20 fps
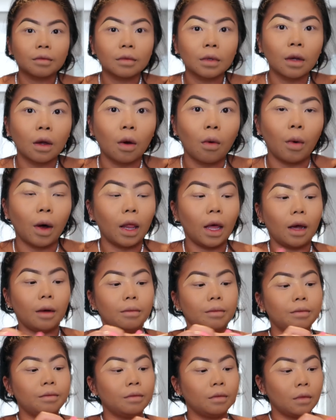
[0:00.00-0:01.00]
Voila.
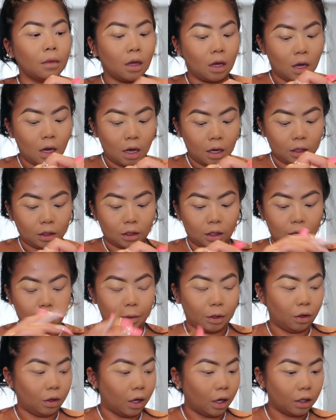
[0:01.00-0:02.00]
So then I'm
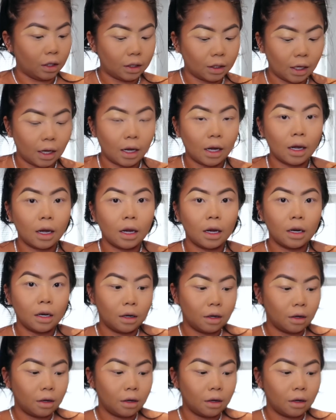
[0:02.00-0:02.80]
gonna do the other side.